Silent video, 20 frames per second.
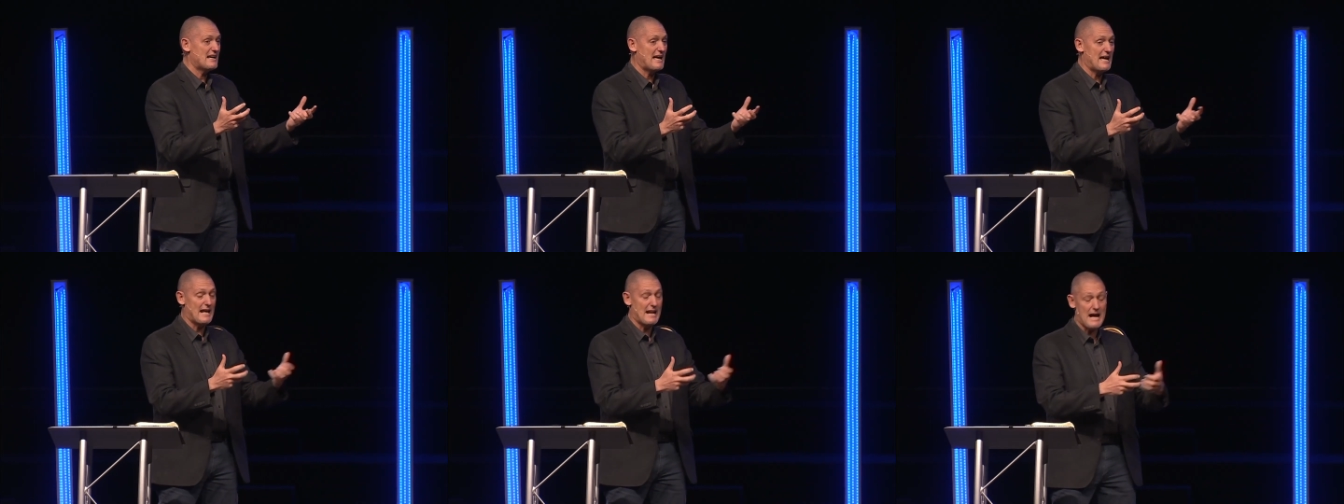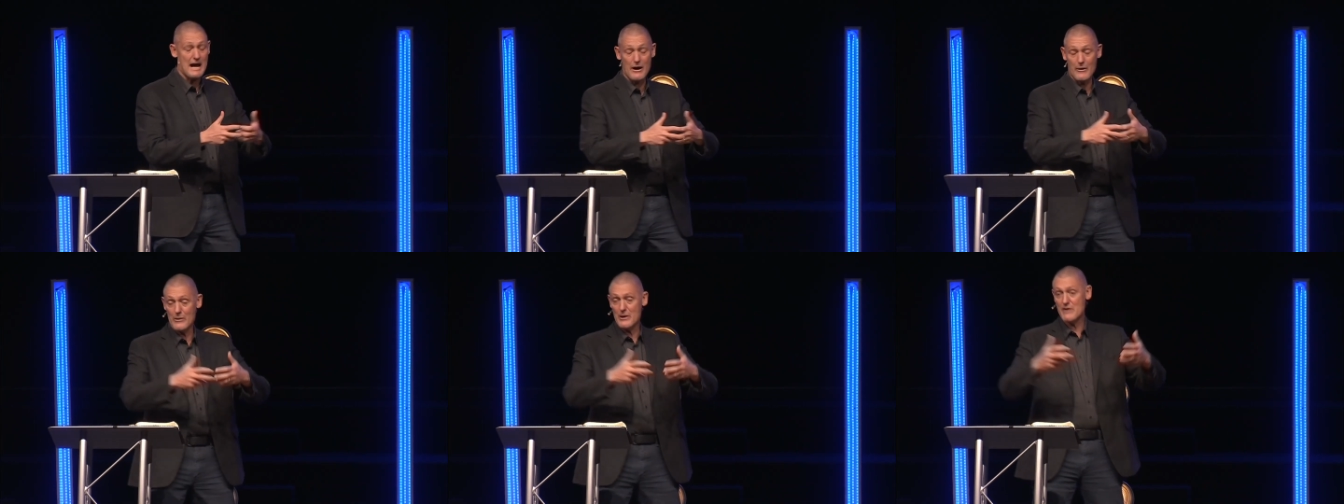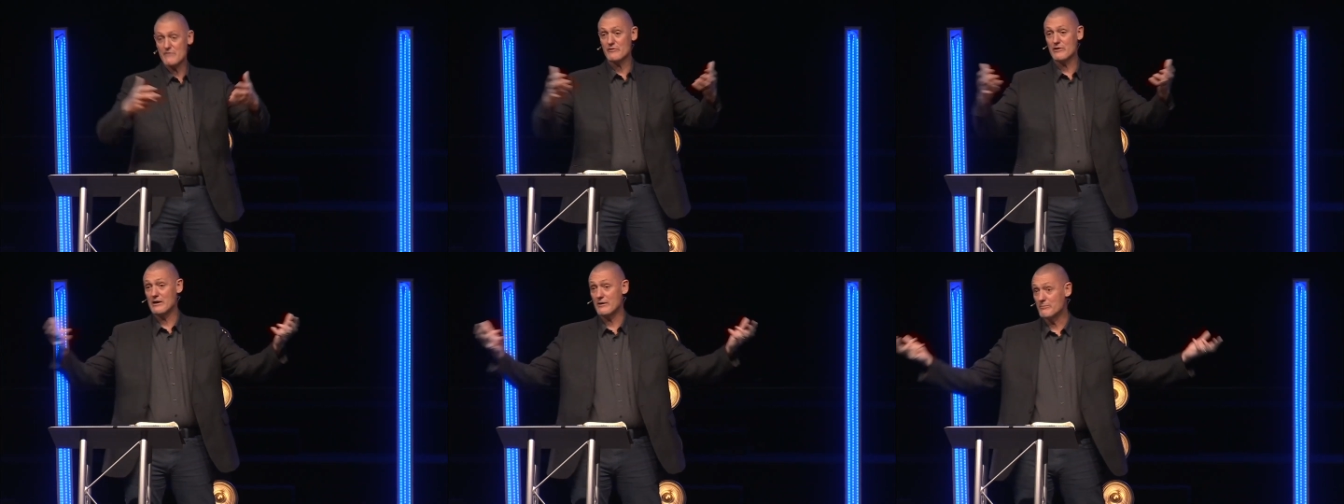and
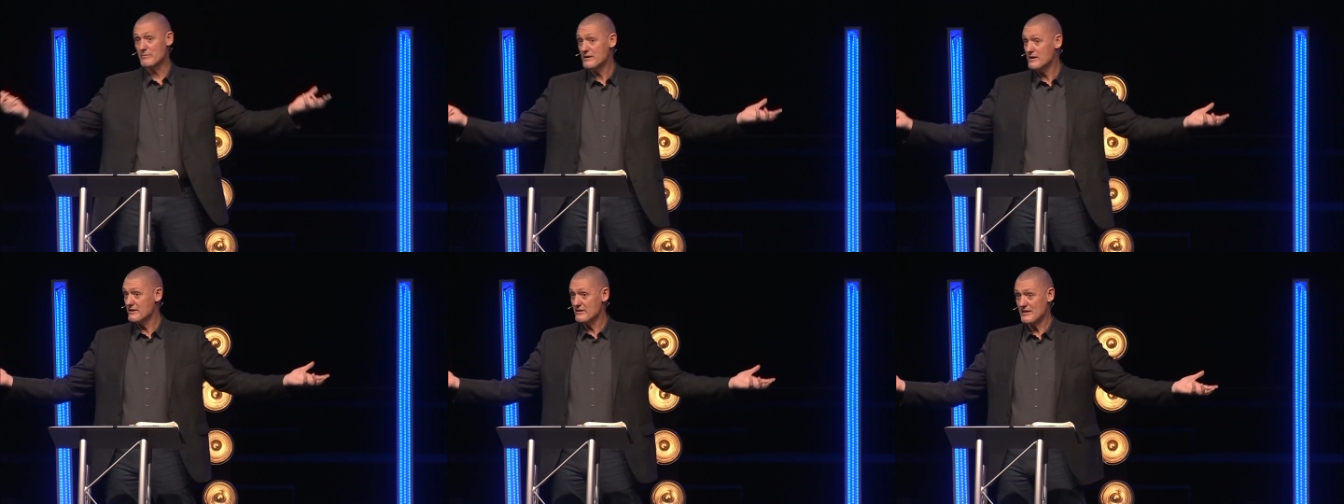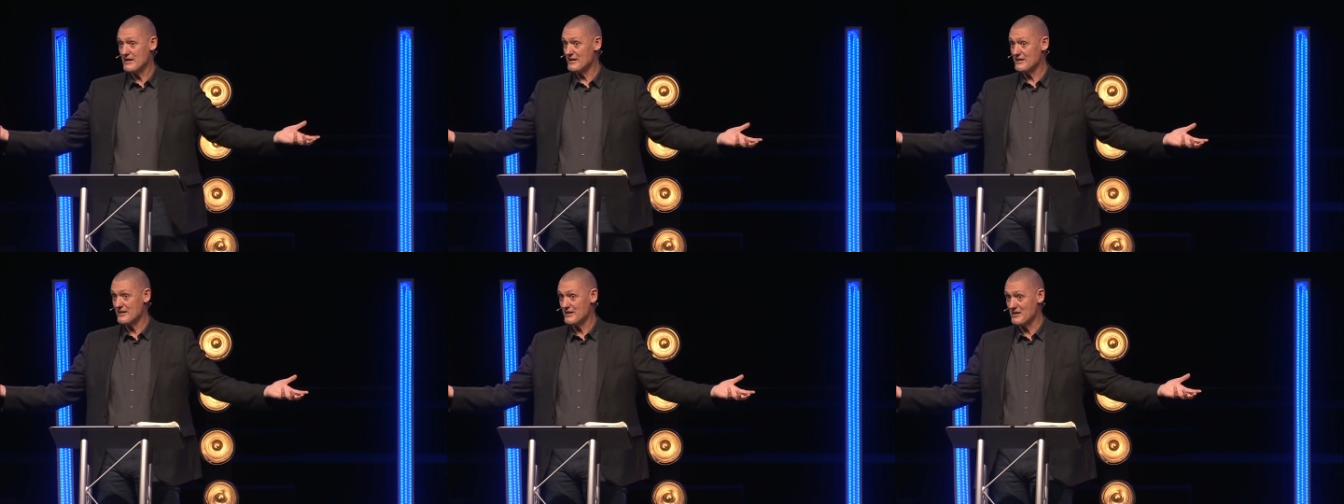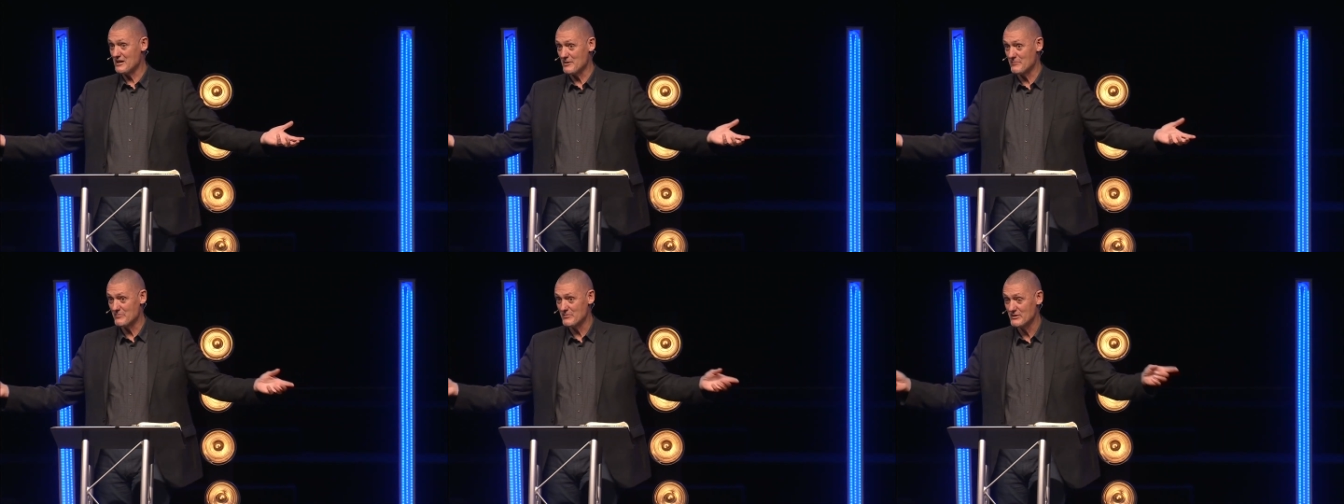however they ended
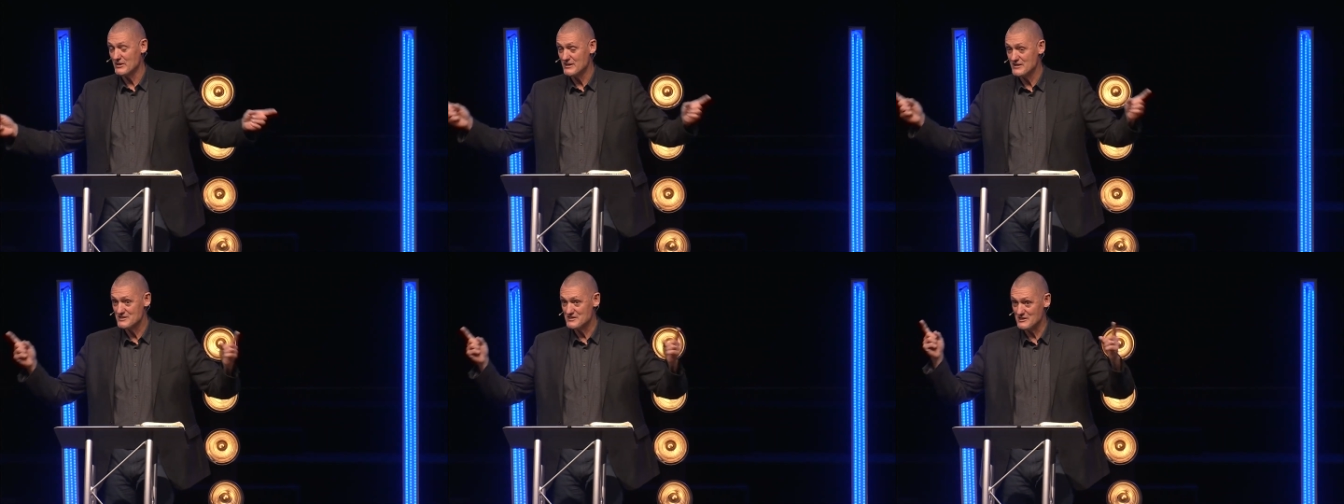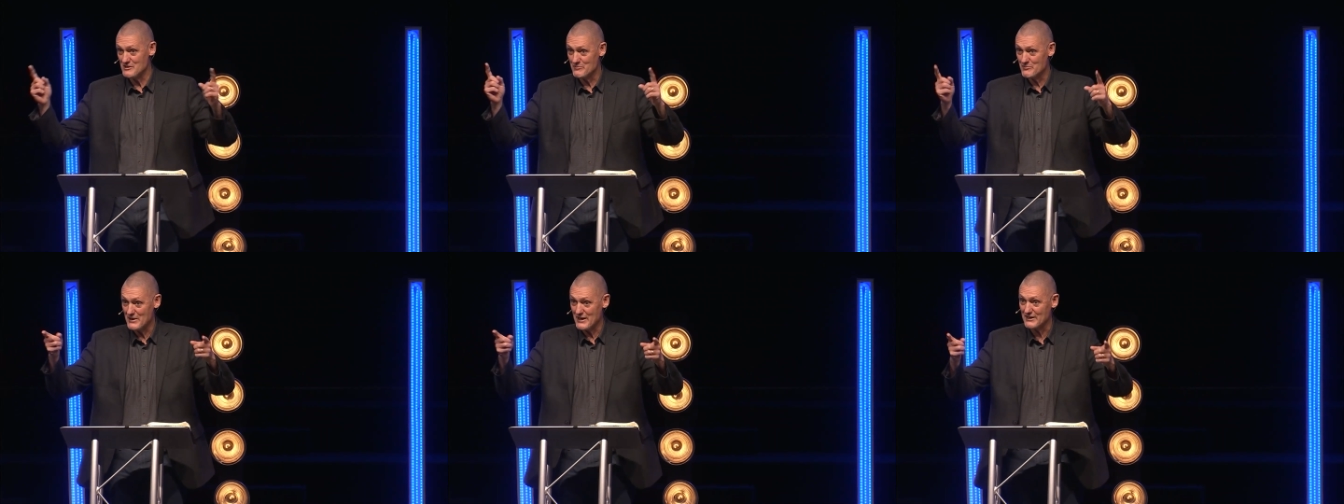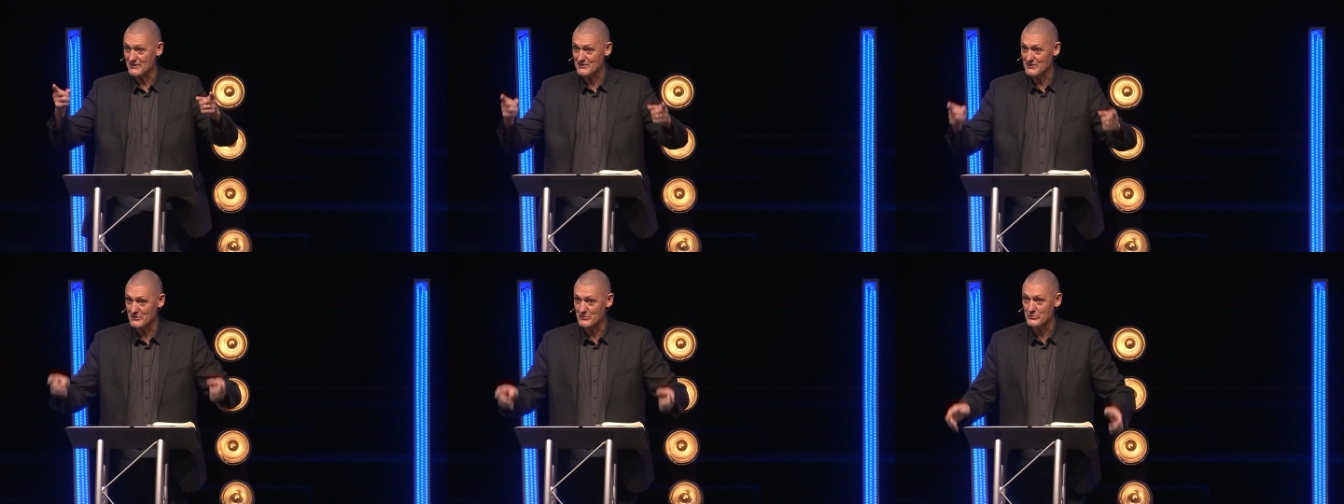up, to
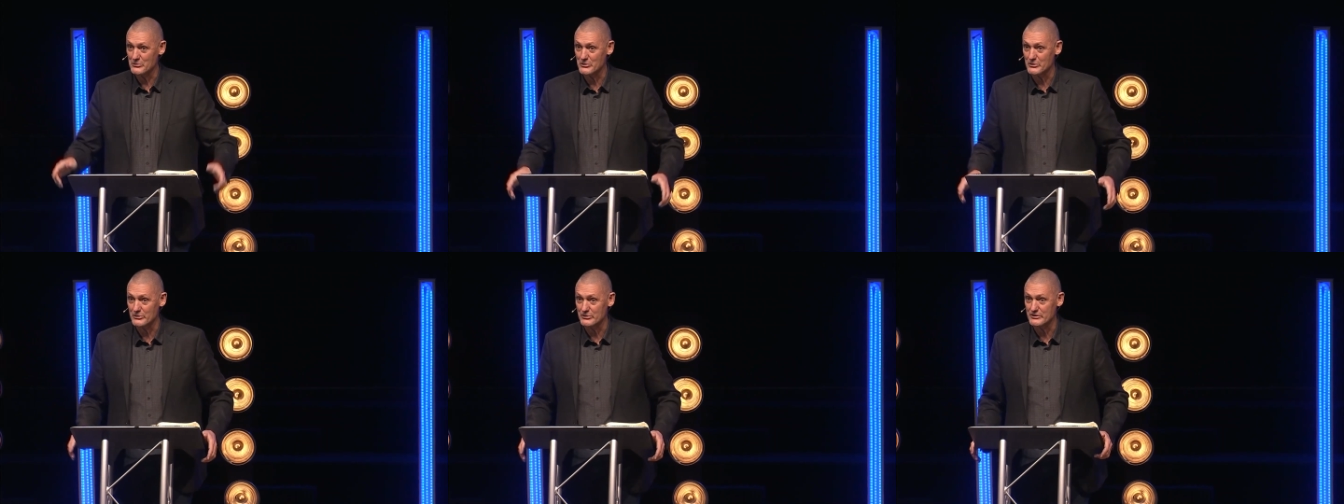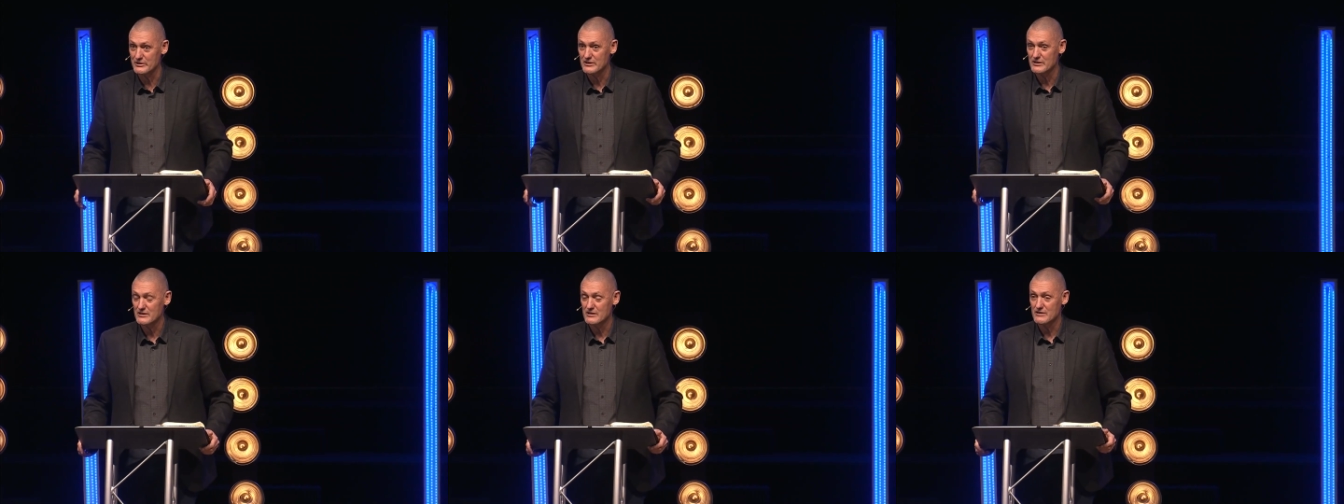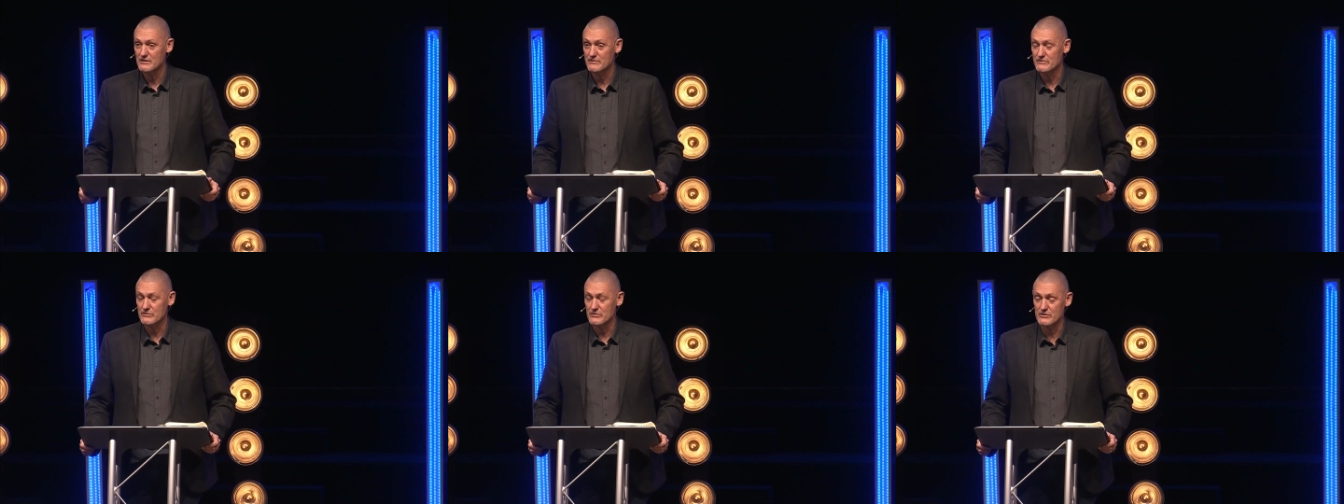impact their world
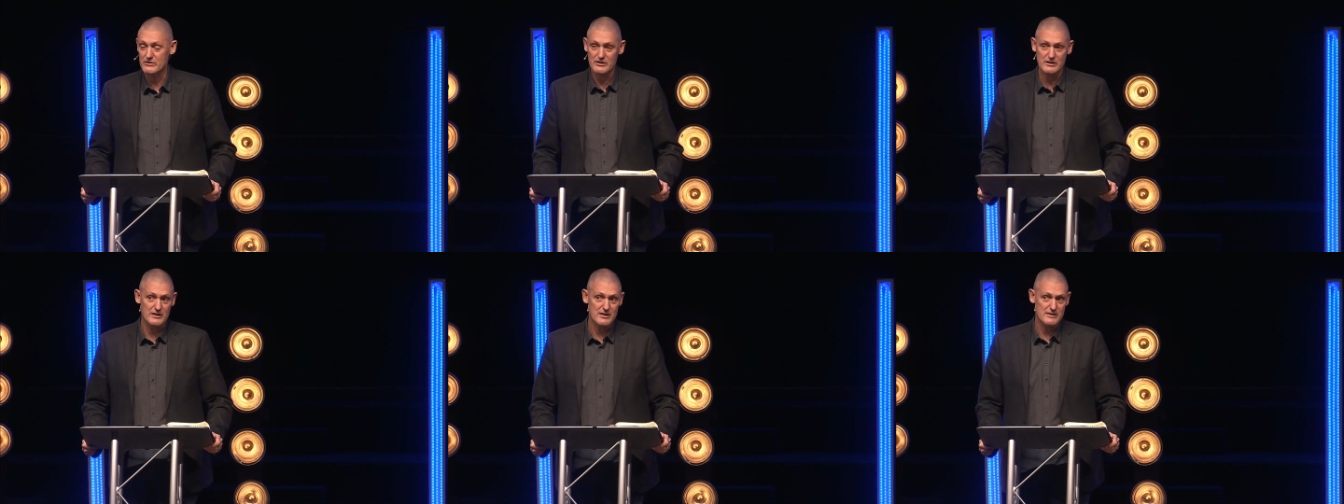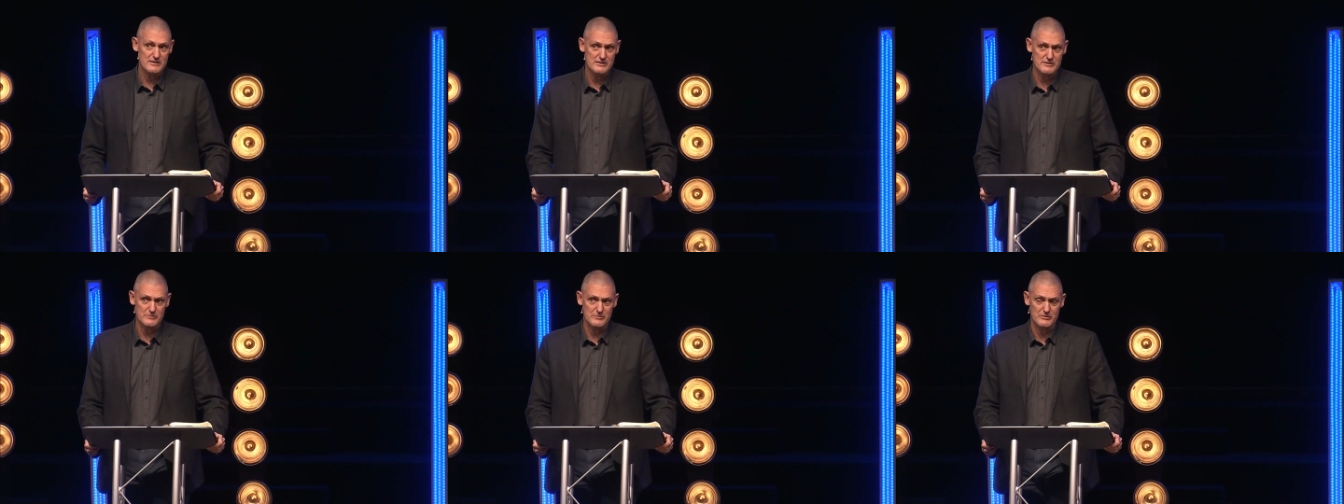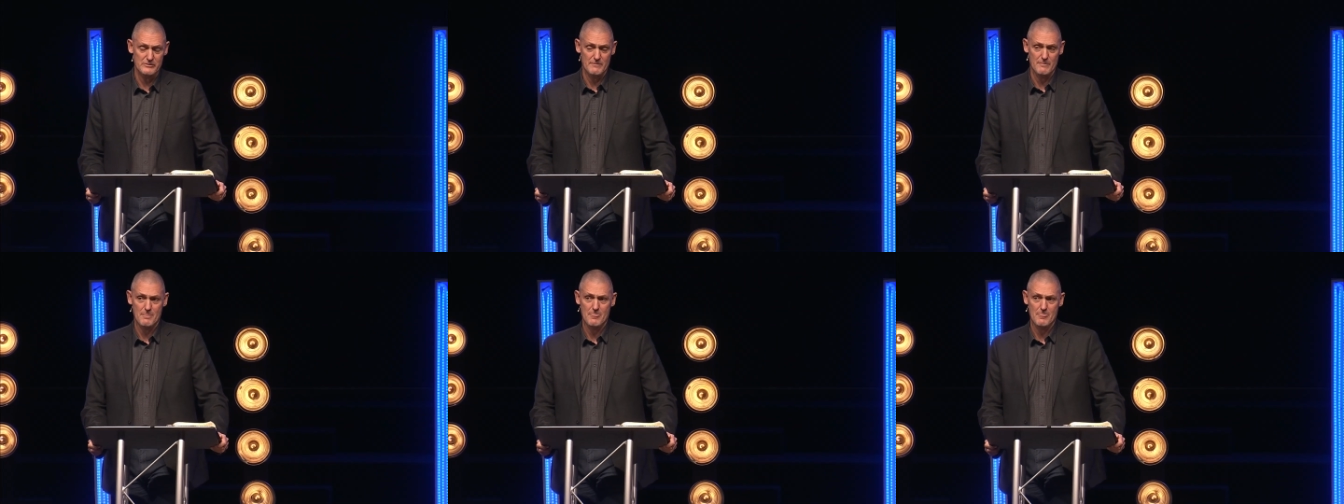for the gospel.